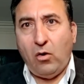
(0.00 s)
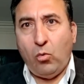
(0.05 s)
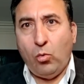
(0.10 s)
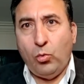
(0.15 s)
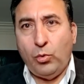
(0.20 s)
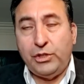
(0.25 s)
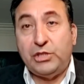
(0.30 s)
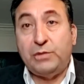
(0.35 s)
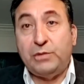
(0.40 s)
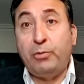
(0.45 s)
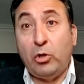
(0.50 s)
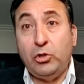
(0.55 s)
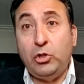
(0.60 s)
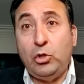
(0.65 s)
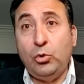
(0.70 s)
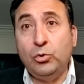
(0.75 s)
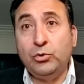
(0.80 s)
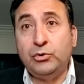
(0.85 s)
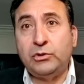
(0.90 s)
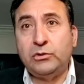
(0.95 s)
which
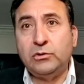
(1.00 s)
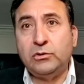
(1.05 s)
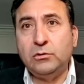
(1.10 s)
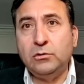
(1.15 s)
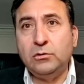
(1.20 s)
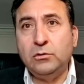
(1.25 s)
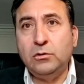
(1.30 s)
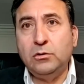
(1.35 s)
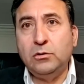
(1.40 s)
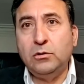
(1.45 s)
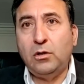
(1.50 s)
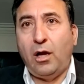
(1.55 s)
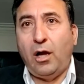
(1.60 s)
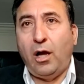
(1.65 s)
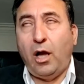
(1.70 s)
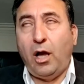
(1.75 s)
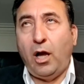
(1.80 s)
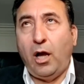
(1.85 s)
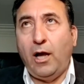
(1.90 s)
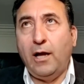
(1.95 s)
produced
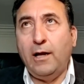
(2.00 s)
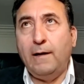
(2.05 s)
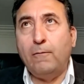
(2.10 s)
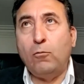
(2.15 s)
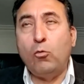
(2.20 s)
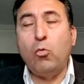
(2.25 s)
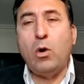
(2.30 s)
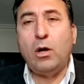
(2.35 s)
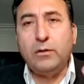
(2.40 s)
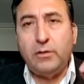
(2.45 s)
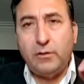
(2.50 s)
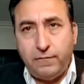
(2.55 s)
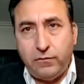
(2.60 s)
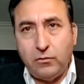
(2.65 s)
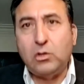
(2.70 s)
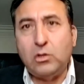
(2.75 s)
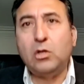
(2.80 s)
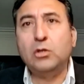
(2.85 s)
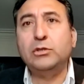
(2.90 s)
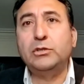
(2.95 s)
a
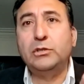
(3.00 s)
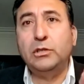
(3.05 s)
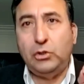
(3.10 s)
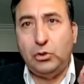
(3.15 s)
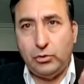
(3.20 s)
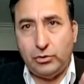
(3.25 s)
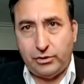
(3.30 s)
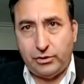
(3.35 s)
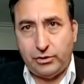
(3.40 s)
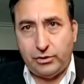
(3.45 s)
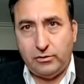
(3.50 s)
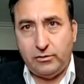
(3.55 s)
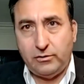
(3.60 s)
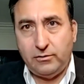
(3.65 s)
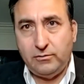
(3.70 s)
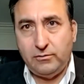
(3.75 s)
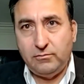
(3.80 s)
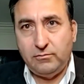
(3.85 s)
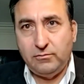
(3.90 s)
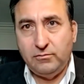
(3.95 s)
wonderful constitution.
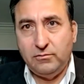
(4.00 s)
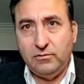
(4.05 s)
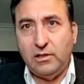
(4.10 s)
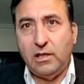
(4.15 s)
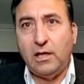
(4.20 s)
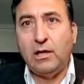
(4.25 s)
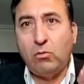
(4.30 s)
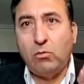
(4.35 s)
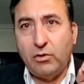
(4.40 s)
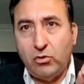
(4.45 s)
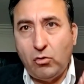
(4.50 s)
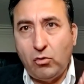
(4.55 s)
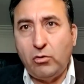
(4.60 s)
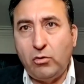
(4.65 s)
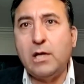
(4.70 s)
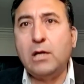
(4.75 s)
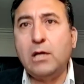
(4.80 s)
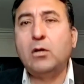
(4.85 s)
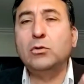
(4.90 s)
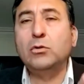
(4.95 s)
The
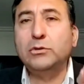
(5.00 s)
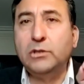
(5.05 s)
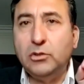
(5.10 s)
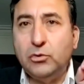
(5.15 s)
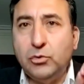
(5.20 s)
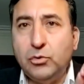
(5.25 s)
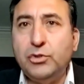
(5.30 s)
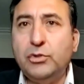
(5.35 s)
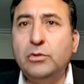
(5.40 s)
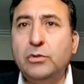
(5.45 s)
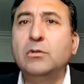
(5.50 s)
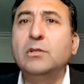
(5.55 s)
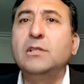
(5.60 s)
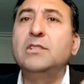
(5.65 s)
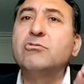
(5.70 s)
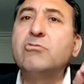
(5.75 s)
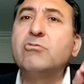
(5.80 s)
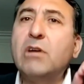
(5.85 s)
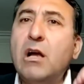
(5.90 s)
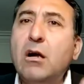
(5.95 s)
Ecuadorian constitution
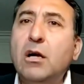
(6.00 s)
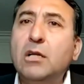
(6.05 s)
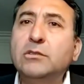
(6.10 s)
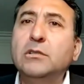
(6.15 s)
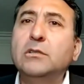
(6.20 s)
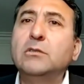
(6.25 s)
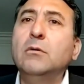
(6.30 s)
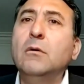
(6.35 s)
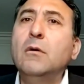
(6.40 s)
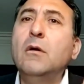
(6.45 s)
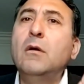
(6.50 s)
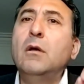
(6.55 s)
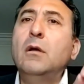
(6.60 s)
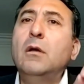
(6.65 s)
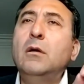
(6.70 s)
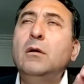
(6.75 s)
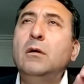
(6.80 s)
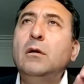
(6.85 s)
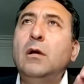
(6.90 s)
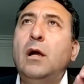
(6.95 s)
is regarded
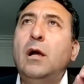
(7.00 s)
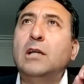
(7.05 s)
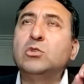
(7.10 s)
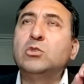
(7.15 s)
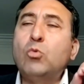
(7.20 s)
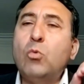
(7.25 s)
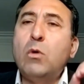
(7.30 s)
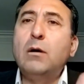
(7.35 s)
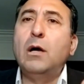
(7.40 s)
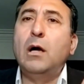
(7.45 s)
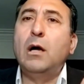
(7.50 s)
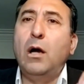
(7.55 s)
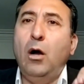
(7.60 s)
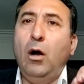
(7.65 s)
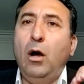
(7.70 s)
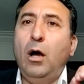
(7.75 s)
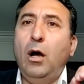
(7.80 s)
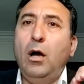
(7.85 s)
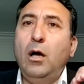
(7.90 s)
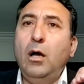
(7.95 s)
as one
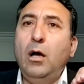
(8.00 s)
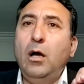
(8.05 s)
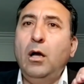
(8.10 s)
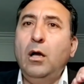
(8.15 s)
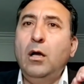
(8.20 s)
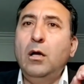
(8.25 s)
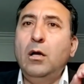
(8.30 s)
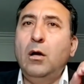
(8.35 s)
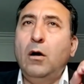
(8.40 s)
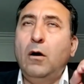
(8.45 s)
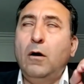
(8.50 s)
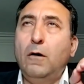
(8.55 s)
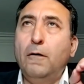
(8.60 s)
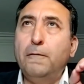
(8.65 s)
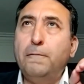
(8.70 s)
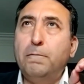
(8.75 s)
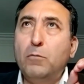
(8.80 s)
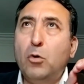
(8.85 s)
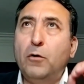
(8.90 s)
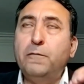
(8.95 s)

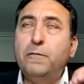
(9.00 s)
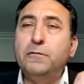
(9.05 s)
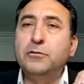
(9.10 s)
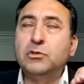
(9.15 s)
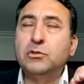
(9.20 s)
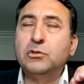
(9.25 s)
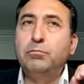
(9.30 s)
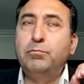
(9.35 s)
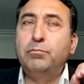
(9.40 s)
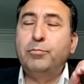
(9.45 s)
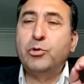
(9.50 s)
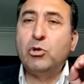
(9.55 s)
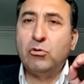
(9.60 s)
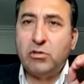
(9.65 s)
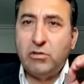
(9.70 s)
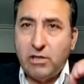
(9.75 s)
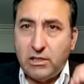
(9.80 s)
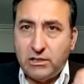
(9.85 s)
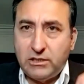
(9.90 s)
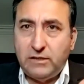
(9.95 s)
of most
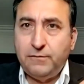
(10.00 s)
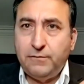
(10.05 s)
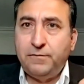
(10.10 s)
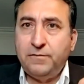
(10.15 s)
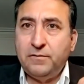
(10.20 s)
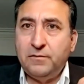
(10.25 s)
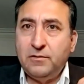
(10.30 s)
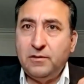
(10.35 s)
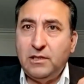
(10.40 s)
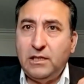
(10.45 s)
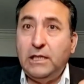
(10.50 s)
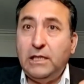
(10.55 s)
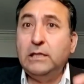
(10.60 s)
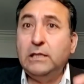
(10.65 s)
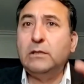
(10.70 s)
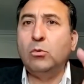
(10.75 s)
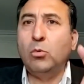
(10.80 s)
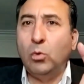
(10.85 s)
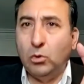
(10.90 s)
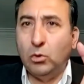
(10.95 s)
progressive in
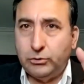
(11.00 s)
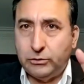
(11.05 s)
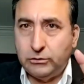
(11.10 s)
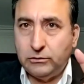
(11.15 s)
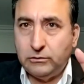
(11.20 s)
the world,